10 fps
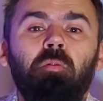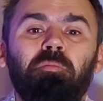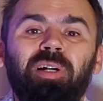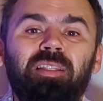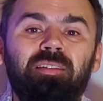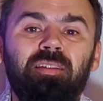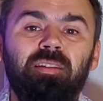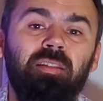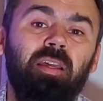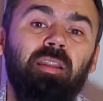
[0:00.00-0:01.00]
but
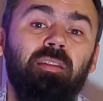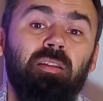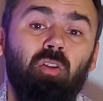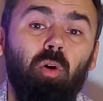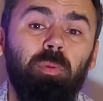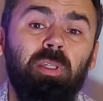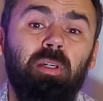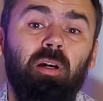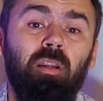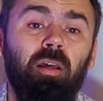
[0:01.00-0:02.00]
since there is an
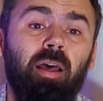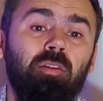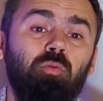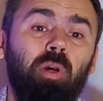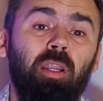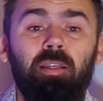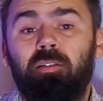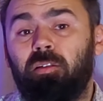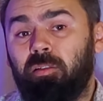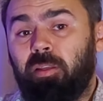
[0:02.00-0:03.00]
optical as well as
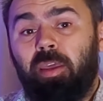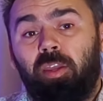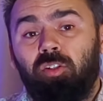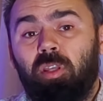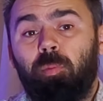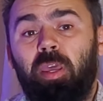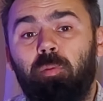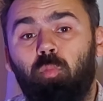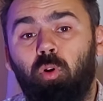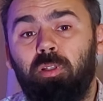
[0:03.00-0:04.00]
an H D M I
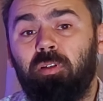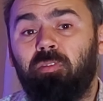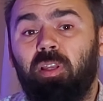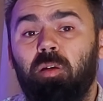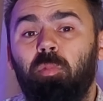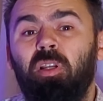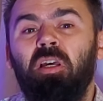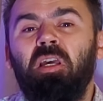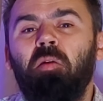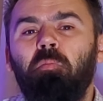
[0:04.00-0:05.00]
port available,
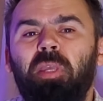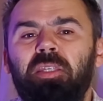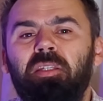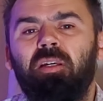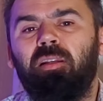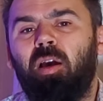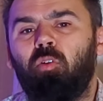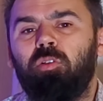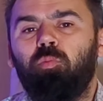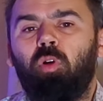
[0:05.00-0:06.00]
missing an aux
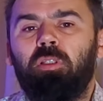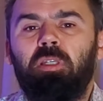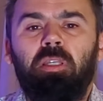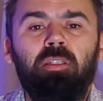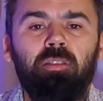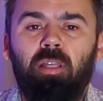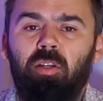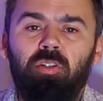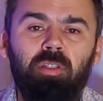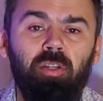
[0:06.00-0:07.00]
port is
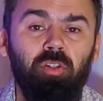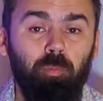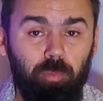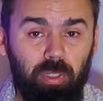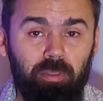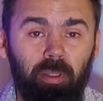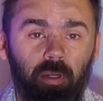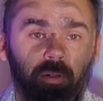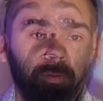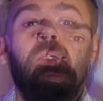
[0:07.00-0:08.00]
not such a big
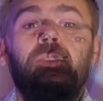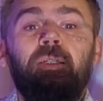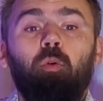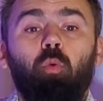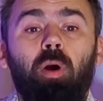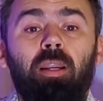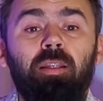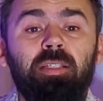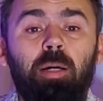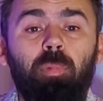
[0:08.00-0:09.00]
deal. The
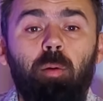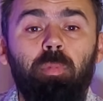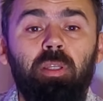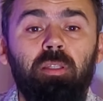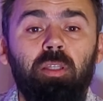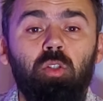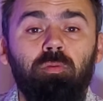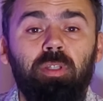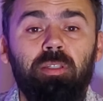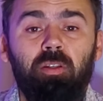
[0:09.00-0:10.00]
wireless capabilities
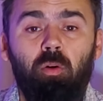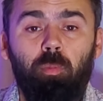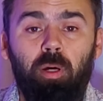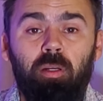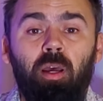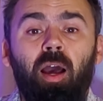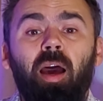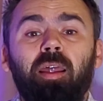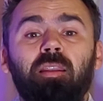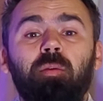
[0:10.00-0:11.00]
of the soundbar
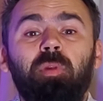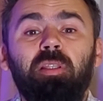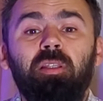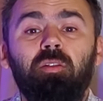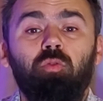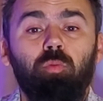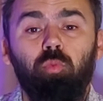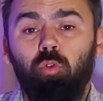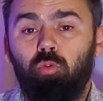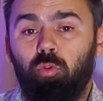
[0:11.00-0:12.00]
are limited to
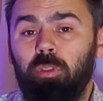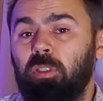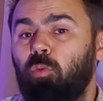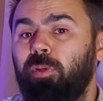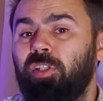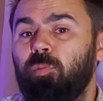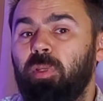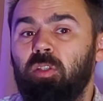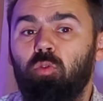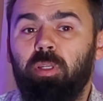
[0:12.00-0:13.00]
Bluetooth, which
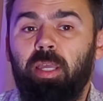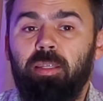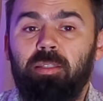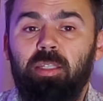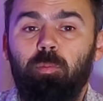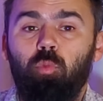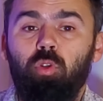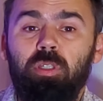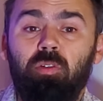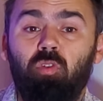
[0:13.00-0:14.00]
means you can stream
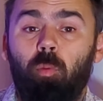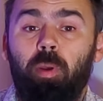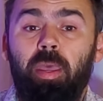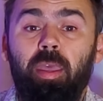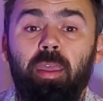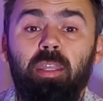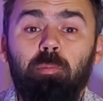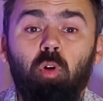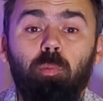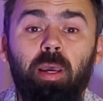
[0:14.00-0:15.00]
music from any
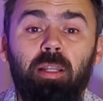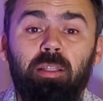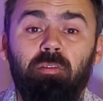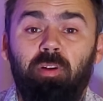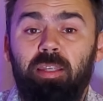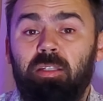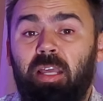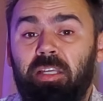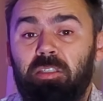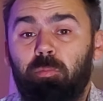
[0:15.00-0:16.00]
mobile device
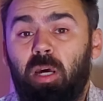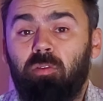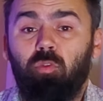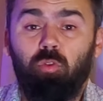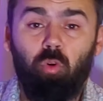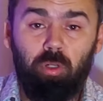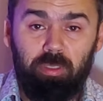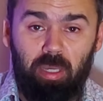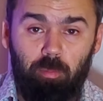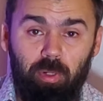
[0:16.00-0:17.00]
like smartphone or
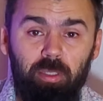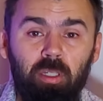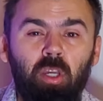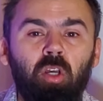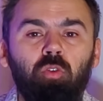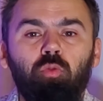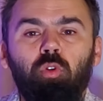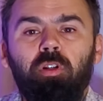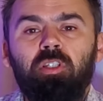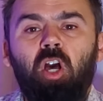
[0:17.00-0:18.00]
tablet to
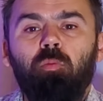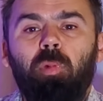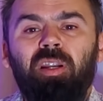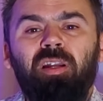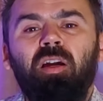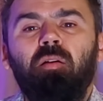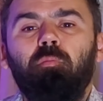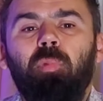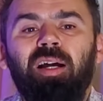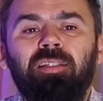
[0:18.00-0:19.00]
your soundbar,
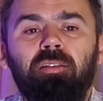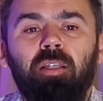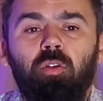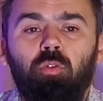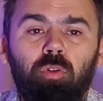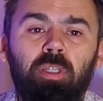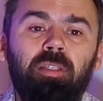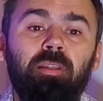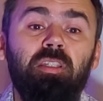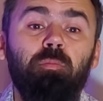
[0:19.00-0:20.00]
but the unit
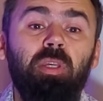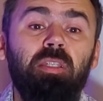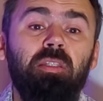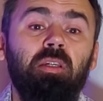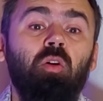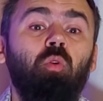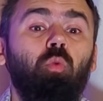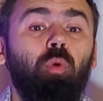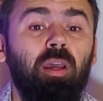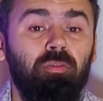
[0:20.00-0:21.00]
is missing
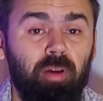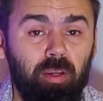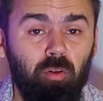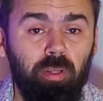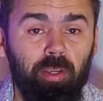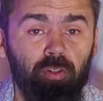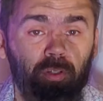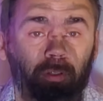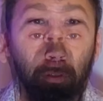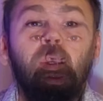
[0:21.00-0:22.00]
Wi-Fi
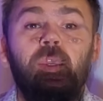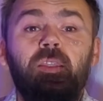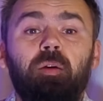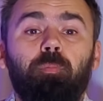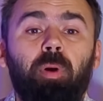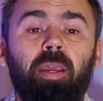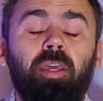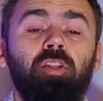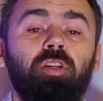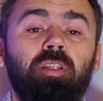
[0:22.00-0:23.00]
connection. In the
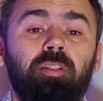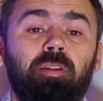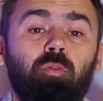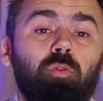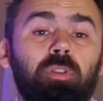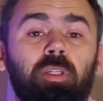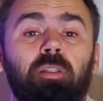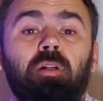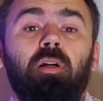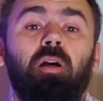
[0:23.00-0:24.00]
package is
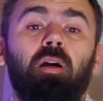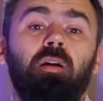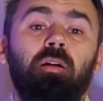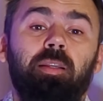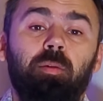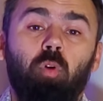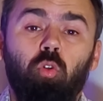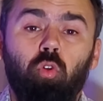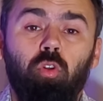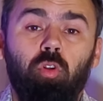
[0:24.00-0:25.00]
included a
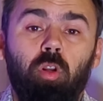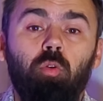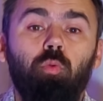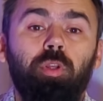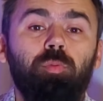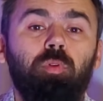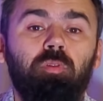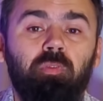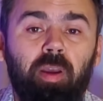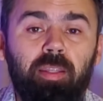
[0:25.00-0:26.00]
remote control which
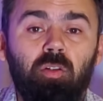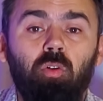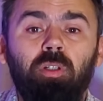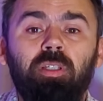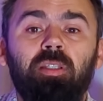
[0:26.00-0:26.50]
provides all the